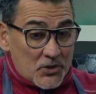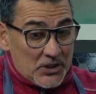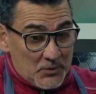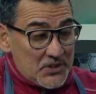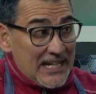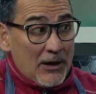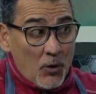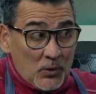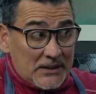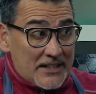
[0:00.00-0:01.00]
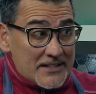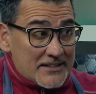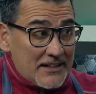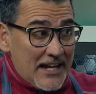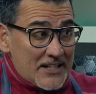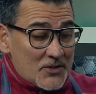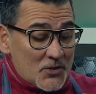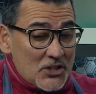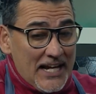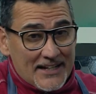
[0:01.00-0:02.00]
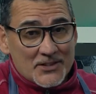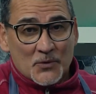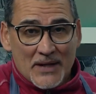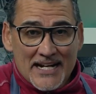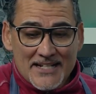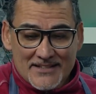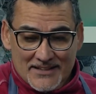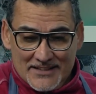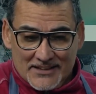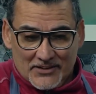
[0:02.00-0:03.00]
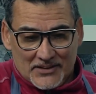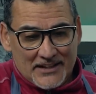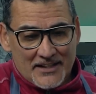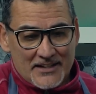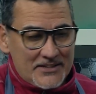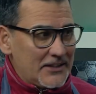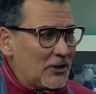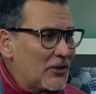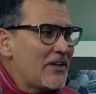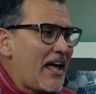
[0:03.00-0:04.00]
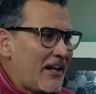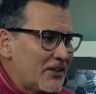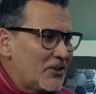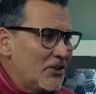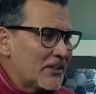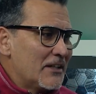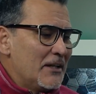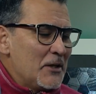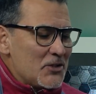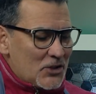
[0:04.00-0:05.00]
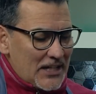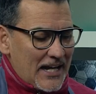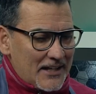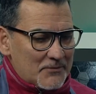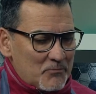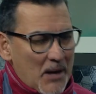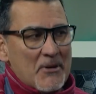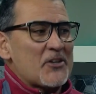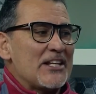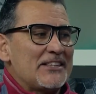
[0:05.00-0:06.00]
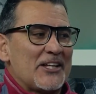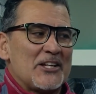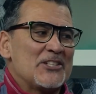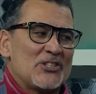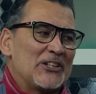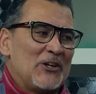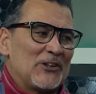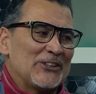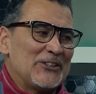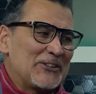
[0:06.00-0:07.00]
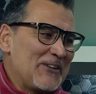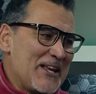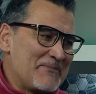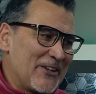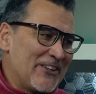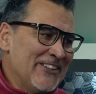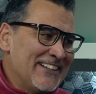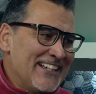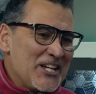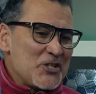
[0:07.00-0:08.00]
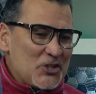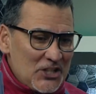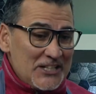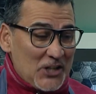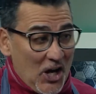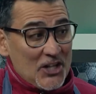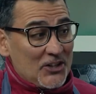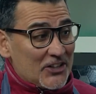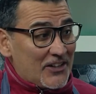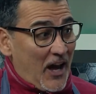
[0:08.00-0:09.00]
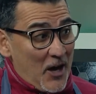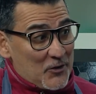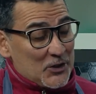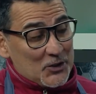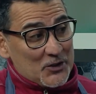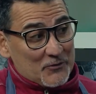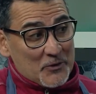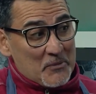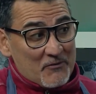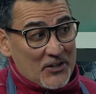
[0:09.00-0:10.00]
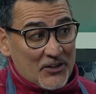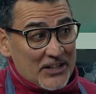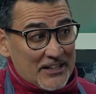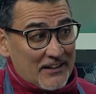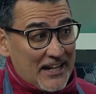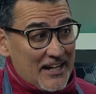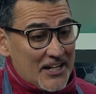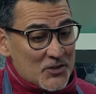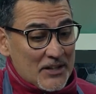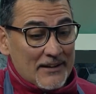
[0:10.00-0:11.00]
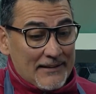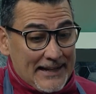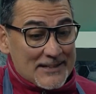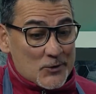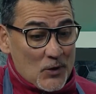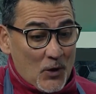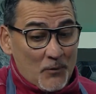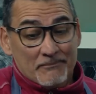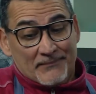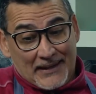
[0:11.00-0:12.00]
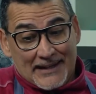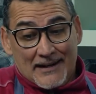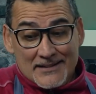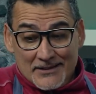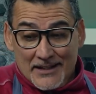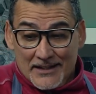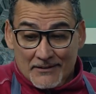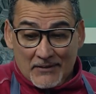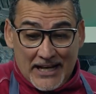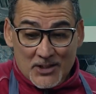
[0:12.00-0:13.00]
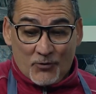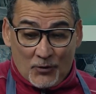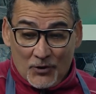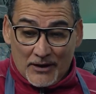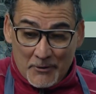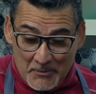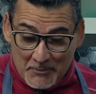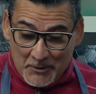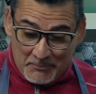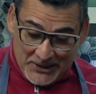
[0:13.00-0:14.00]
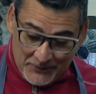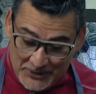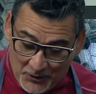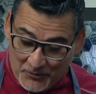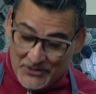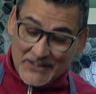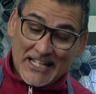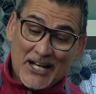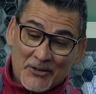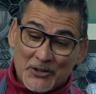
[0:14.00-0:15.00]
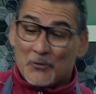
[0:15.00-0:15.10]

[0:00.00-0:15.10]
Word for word: she was the oldest, and so she had to raise these little kids and learn how to cook. She had Mama Rita, she called her, her grandmother. She taught her how to cook from a very young age. And so, like I said, at age four, I remember peering over the counter,